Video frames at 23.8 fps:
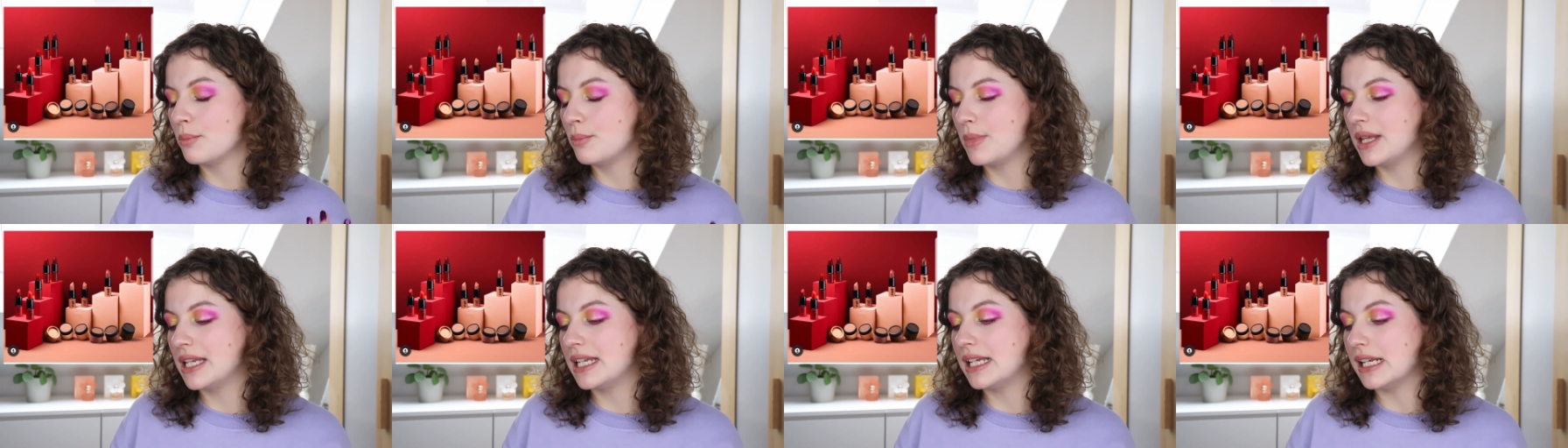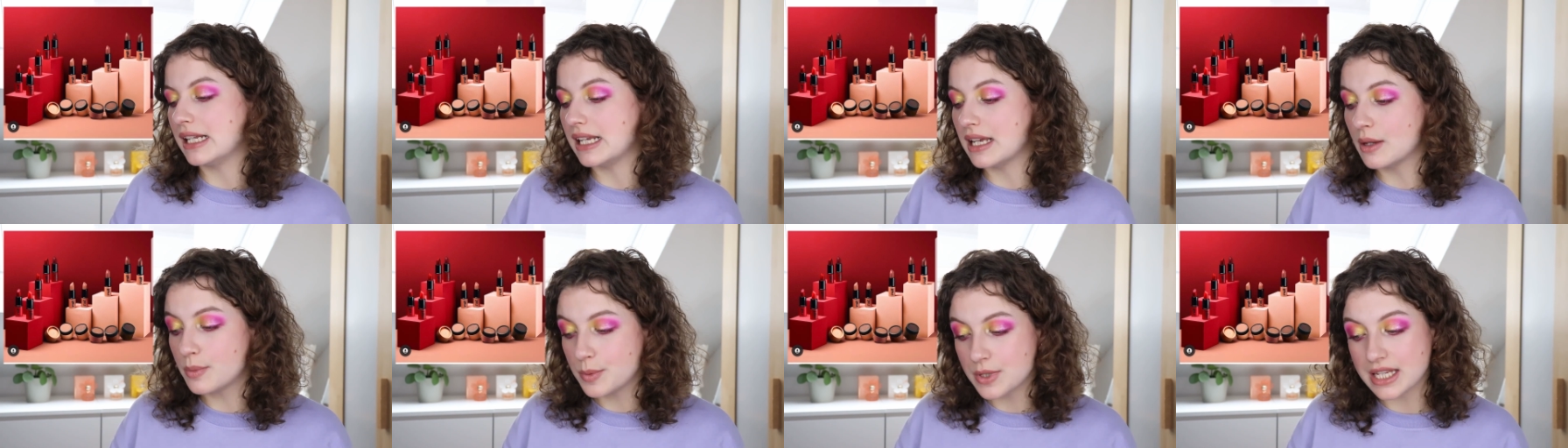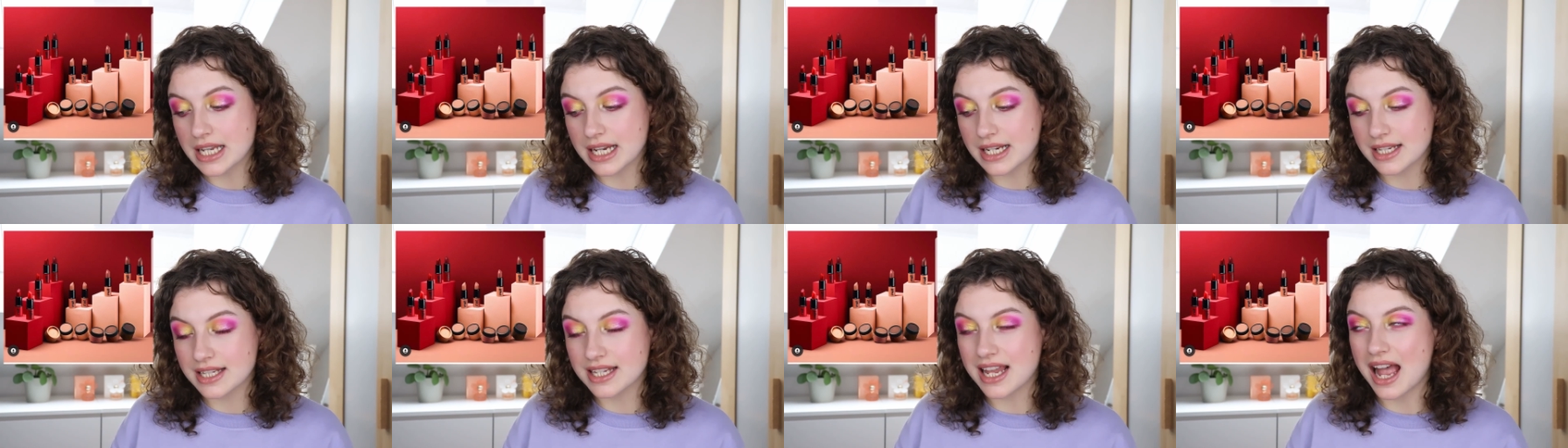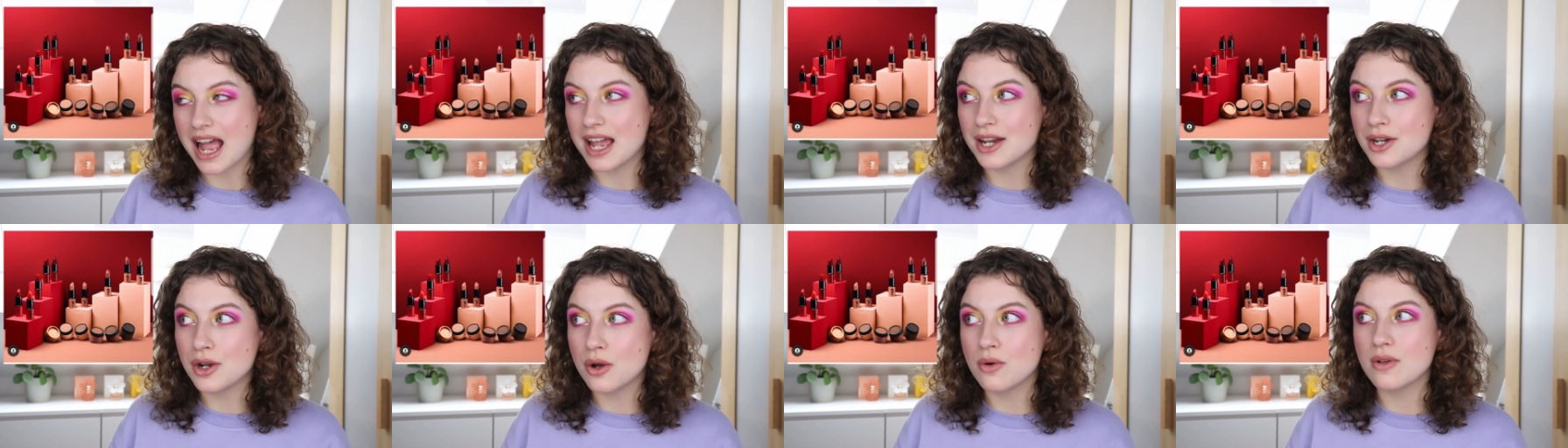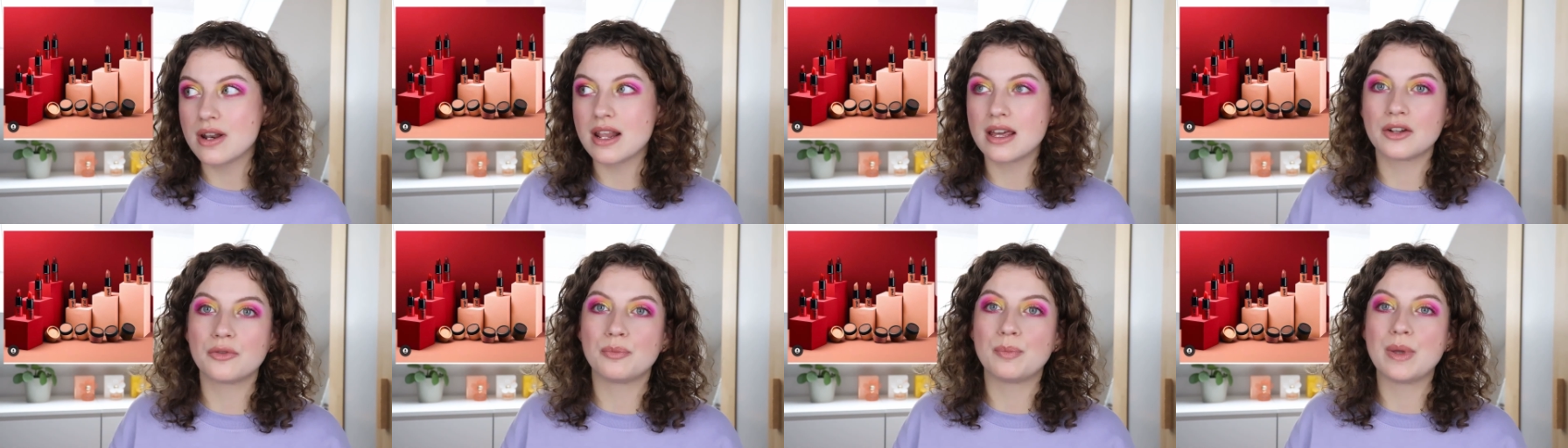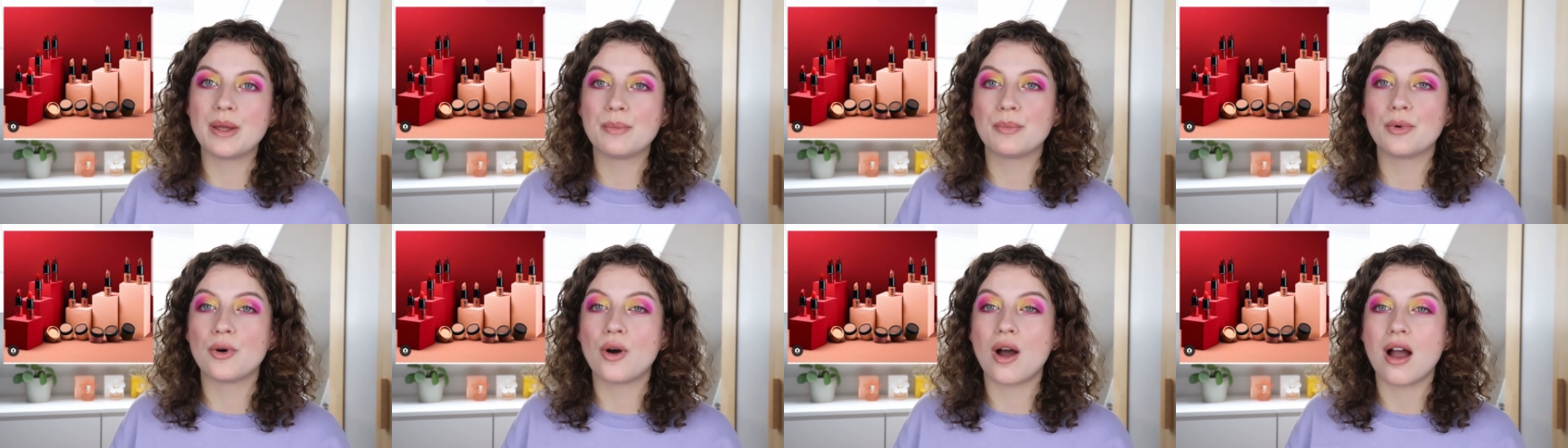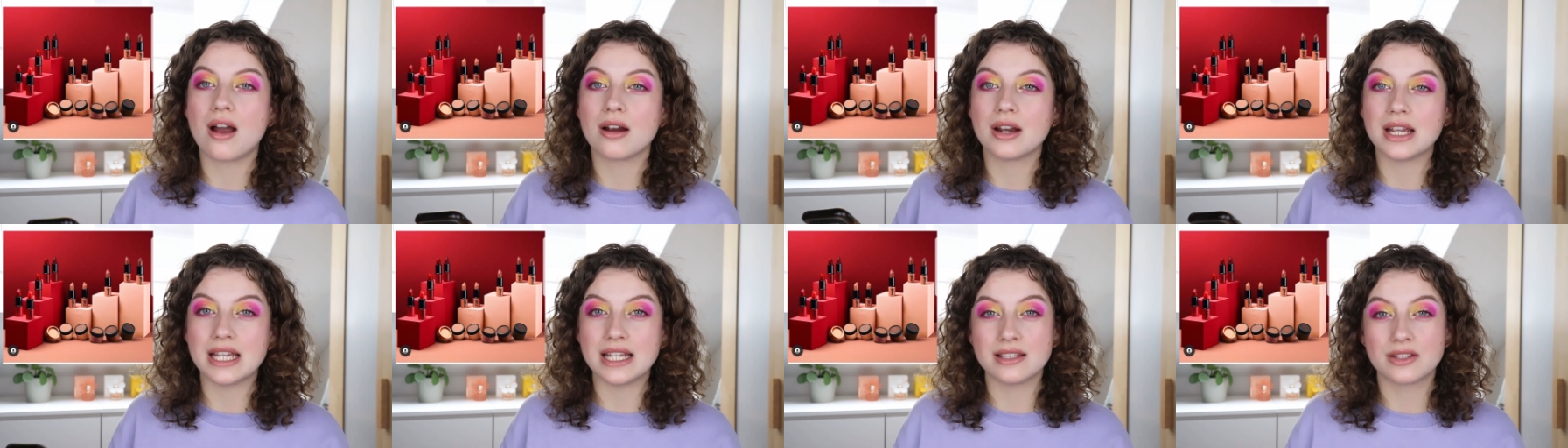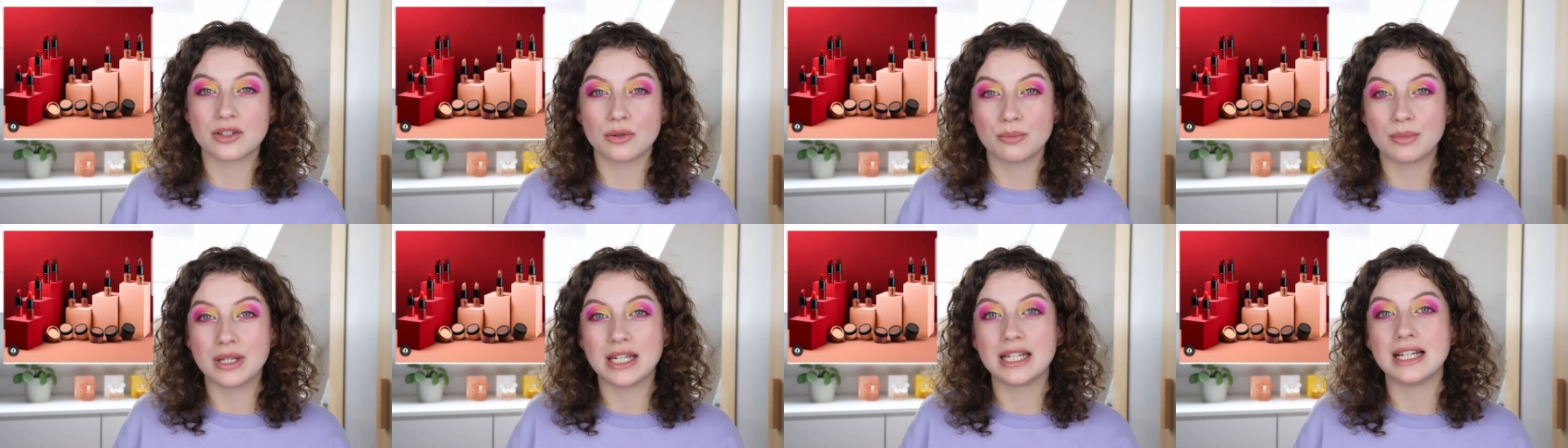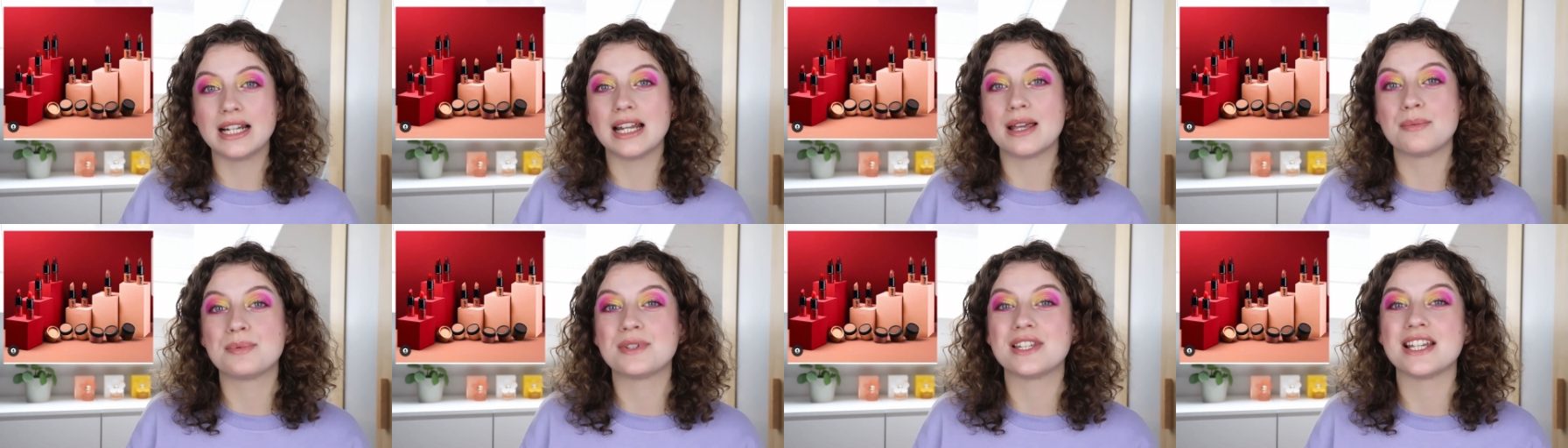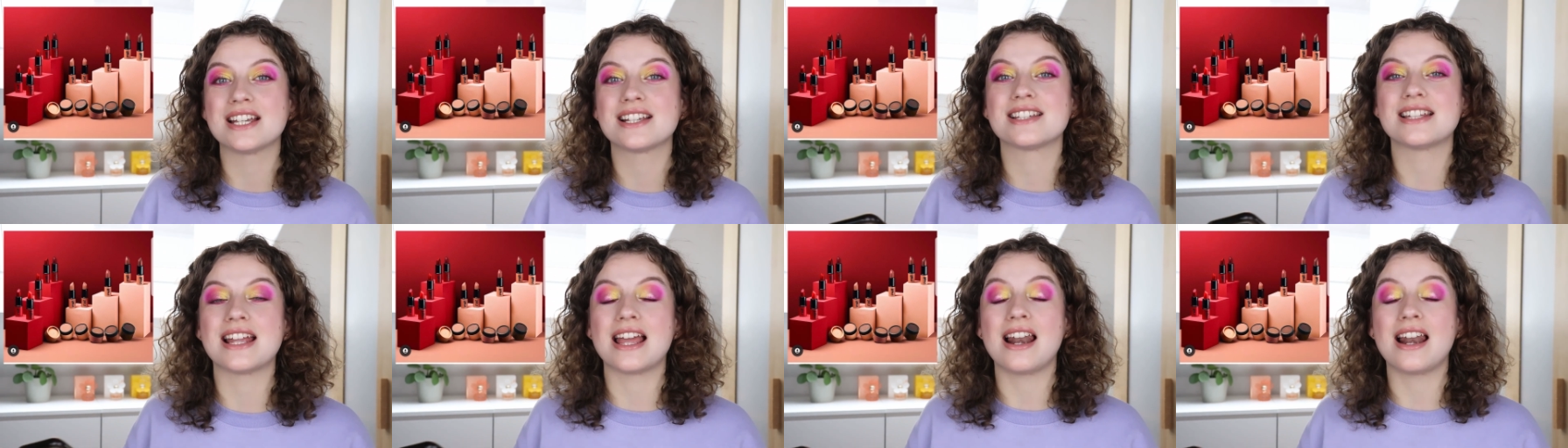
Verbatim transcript: mini lipsticks. I know a lot of people are into mini lipsticks,